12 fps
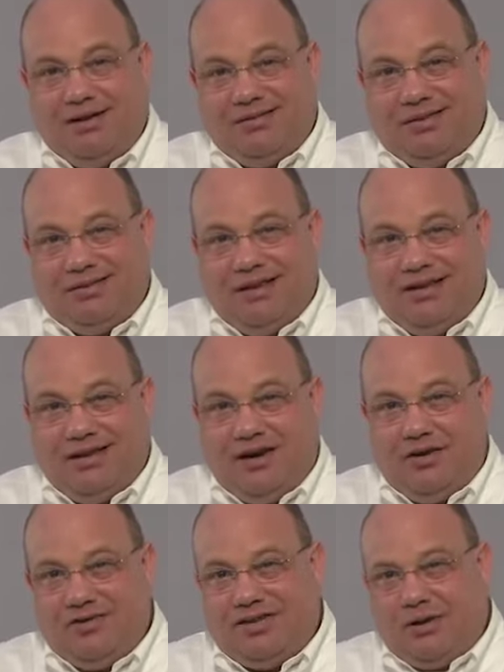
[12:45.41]
and the thing
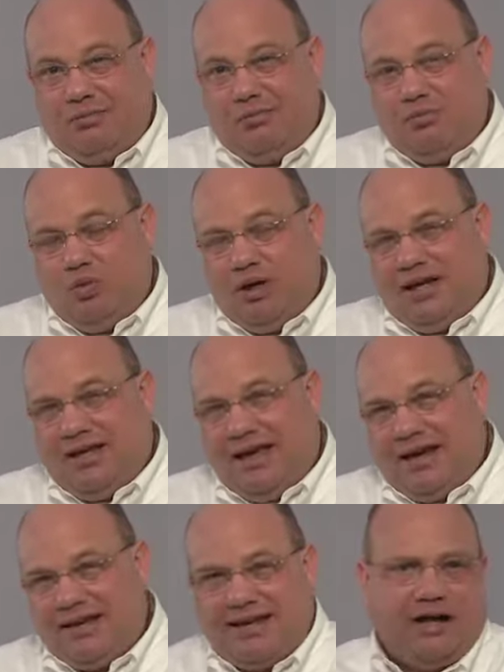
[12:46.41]
there is that we
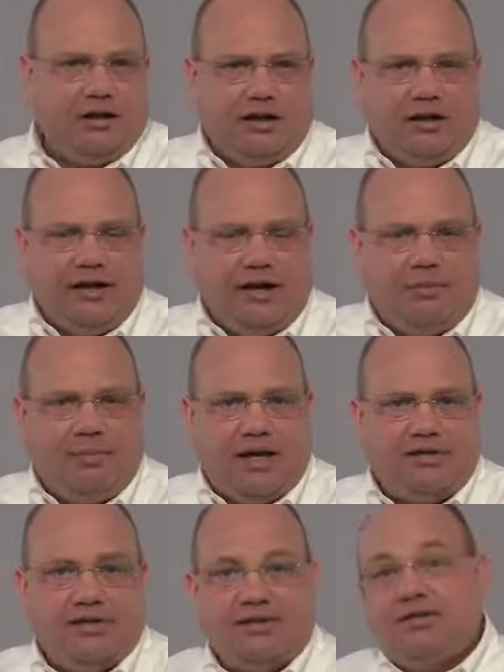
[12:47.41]
can't calculate our
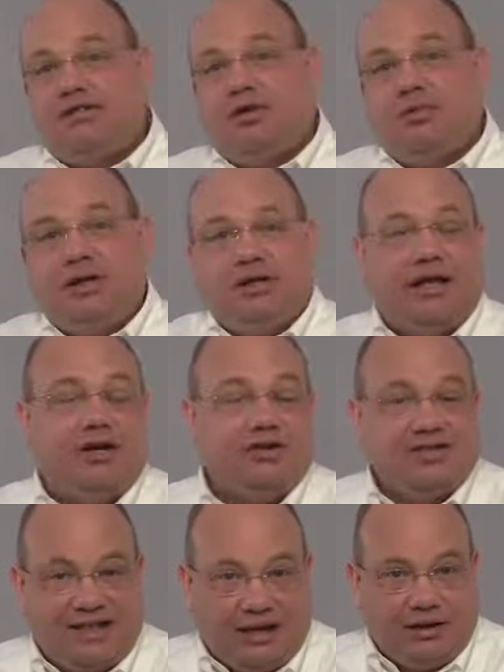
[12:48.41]
basis until we later
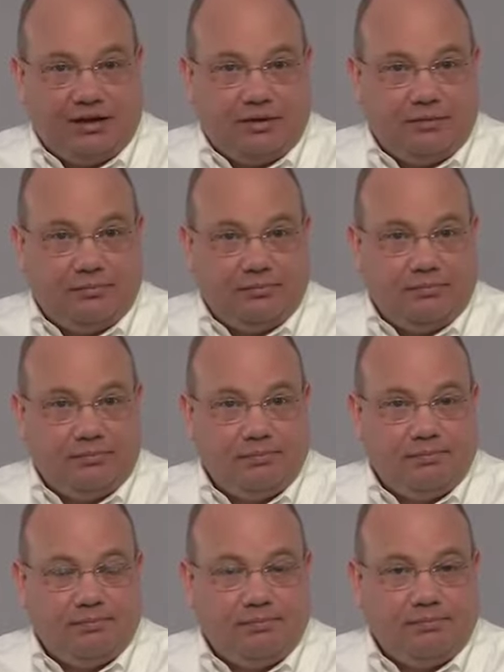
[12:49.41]
sell it.
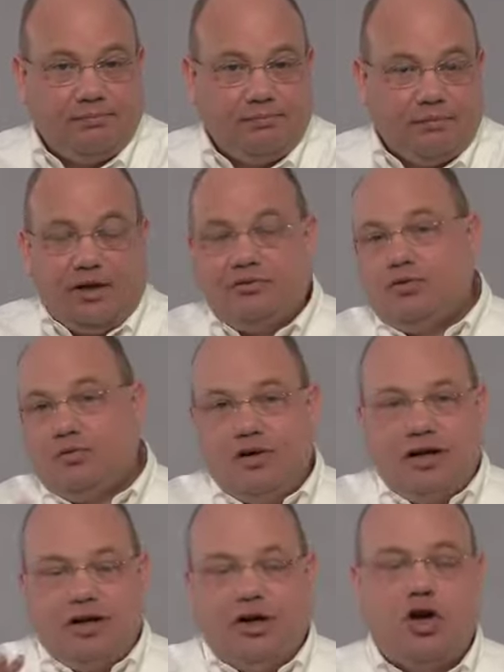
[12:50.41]
Okay, so we
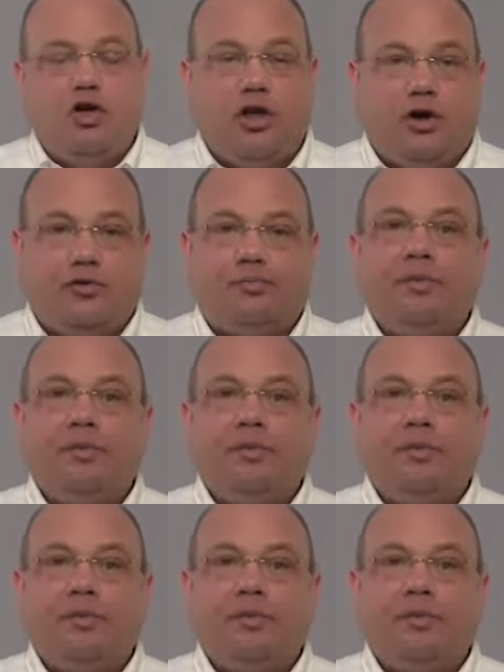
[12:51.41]
need to know those.